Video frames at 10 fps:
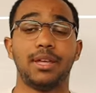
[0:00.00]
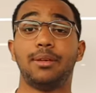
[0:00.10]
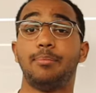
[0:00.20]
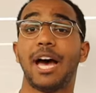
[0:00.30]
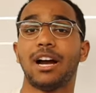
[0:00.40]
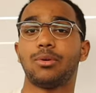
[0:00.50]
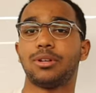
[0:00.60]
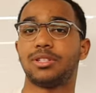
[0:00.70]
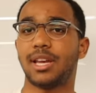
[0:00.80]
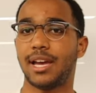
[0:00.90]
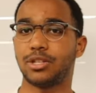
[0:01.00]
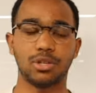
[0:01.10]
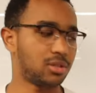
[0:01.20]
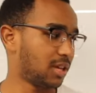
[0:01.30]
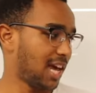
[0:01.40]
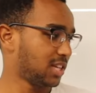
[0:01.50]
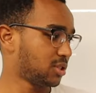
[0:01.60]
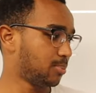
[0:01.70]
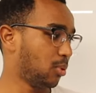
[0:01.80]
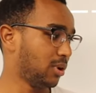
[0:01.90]
The backwards edges, the
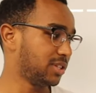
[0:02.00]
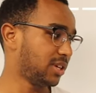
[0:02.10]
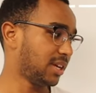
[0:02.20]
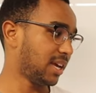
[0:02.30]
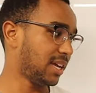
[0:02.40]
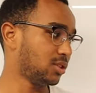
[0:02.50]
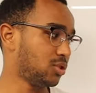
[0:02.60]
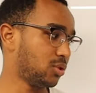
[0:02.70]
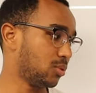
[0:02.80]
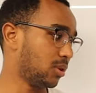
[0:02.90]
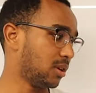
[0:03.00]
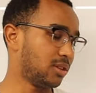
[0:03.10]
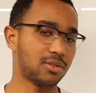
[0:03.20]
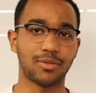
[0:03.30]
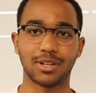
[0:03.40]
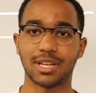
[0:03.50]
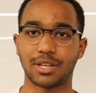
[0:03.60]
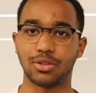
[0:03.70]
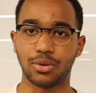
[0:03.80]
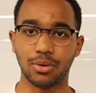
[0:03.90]
edges pointing into this
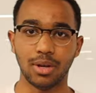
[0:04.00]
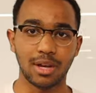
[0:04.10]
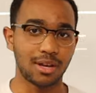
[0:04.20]
vertex U,